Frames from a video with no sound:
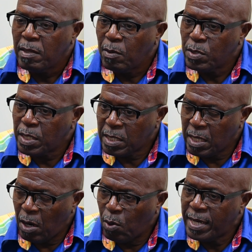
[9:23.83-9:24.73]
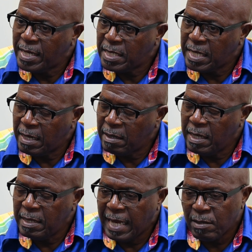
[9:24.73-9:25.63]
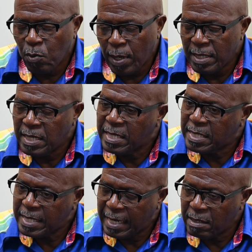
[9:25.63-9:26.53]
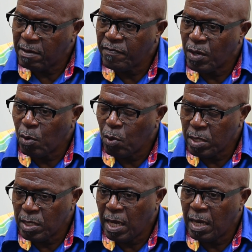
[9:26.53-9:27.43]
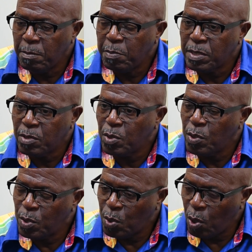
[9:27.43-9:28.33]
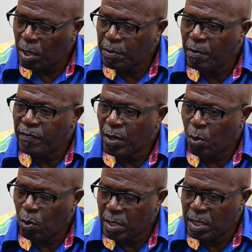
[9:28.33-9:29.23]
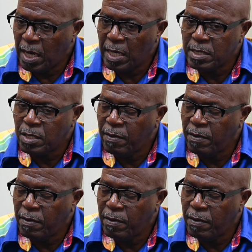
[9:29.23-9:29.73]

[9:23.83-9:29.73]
There was a tower in the not quite in the center of the courtyard, but to the north of the courtyard.